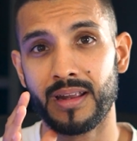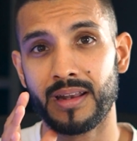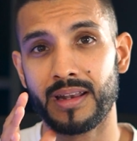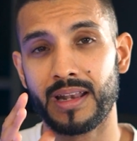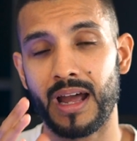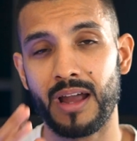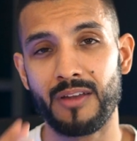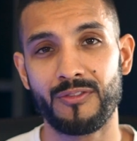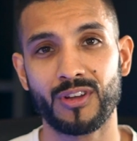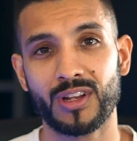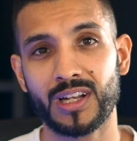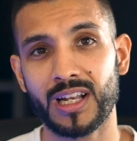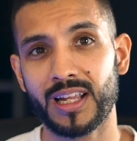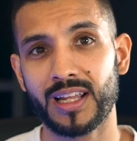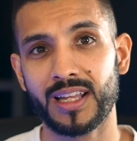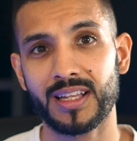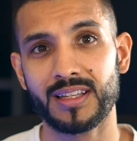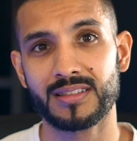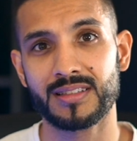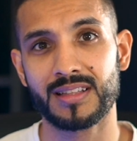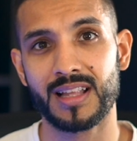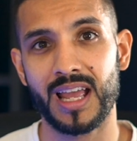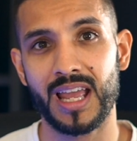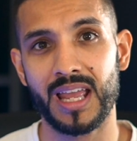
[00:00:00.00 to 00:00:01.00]
Now, if you click
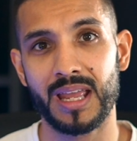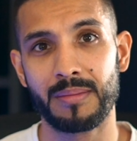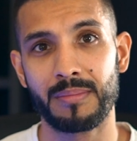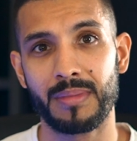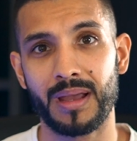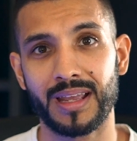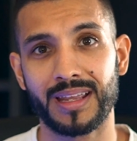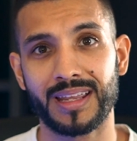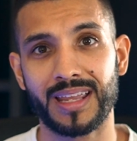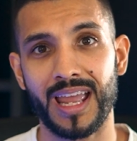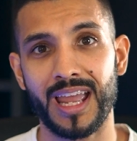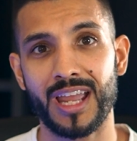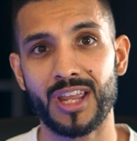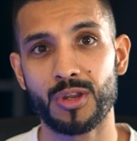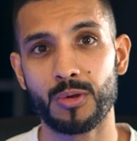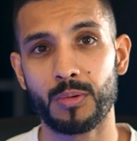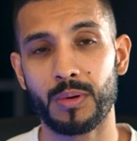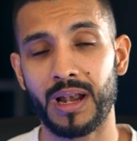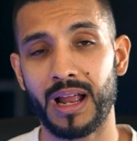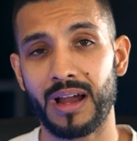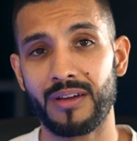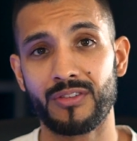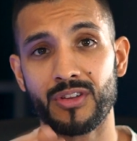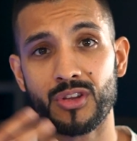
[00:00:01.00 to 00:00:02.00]
his name, again, you
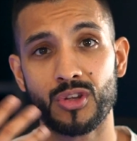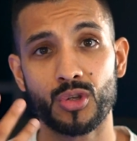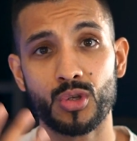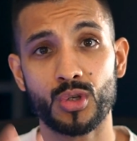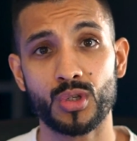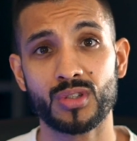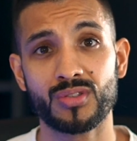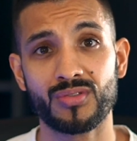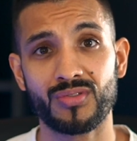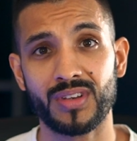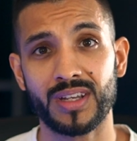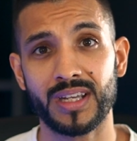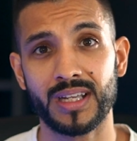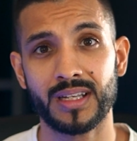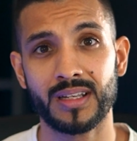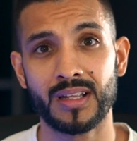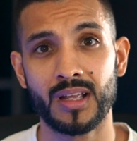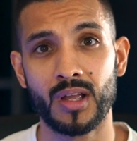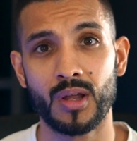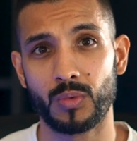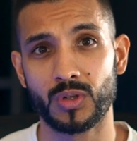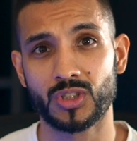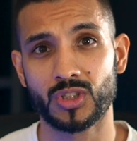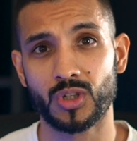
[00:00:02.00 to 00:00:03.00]
will have a news feed
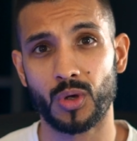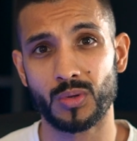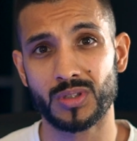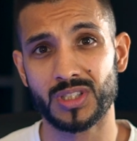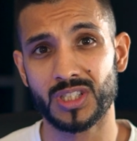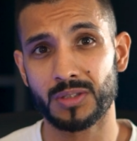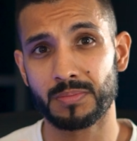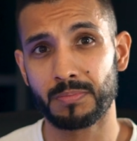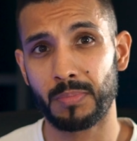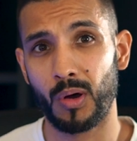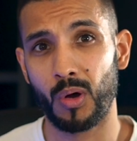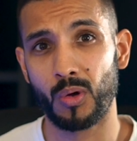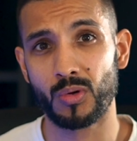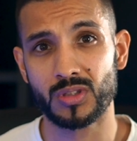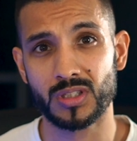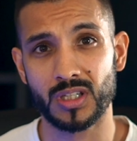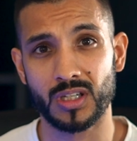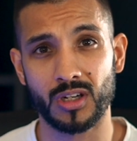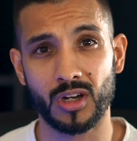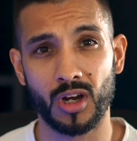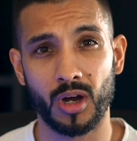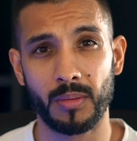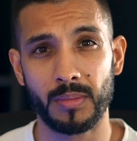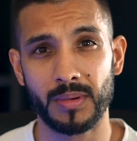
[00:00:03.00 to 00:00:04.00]
which shows his posts
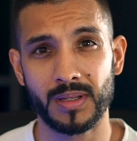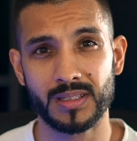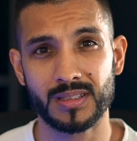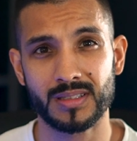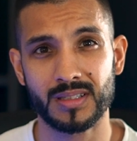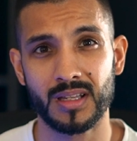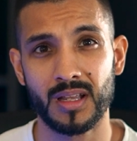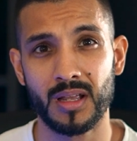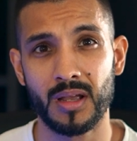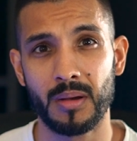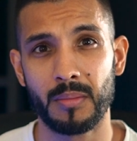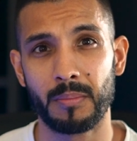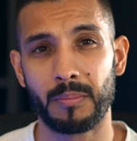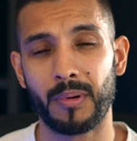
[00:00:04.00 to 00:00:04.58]
and comments.